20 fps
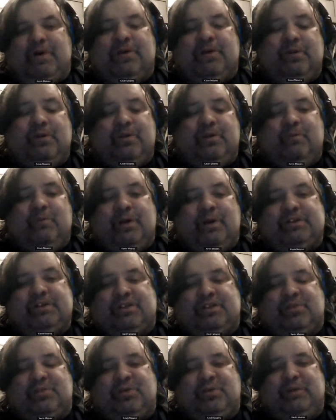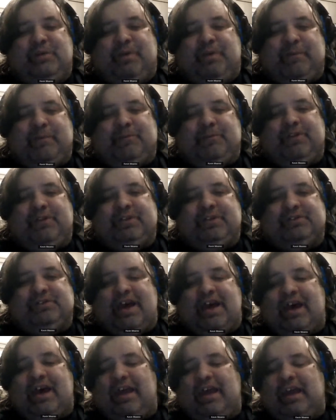1 to 3 people in
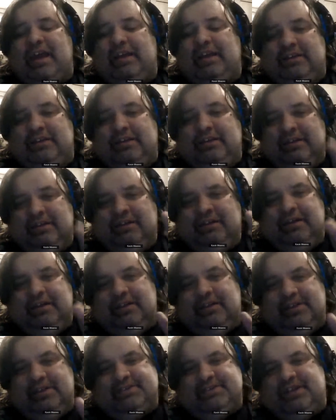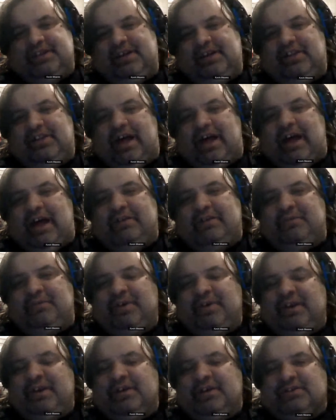chat listening
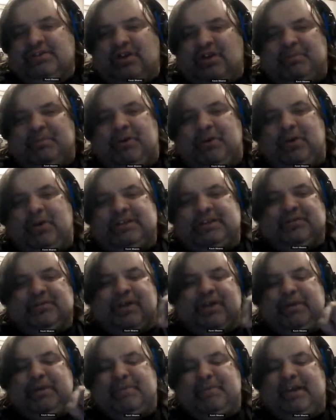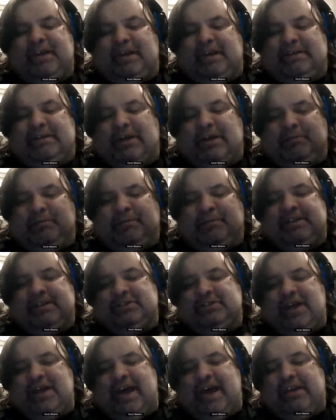live. So I'm curious if anybody can tell me
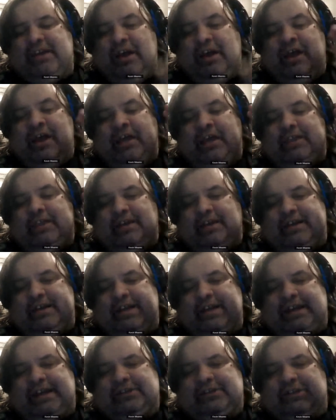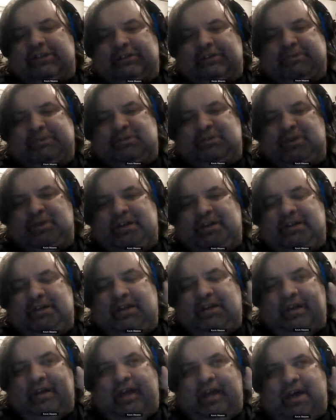in the chat the connection
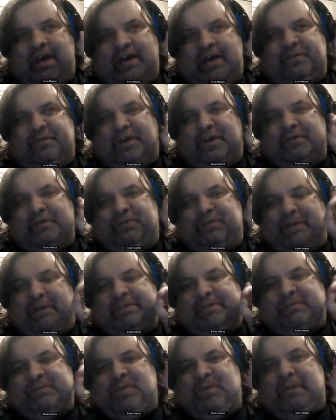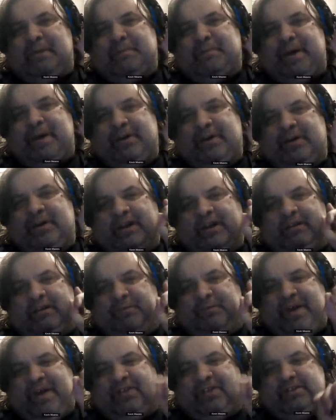between a very famous vampire
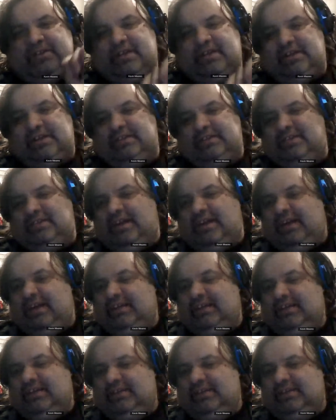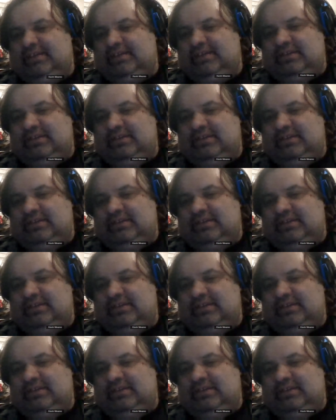and Valentine's Day.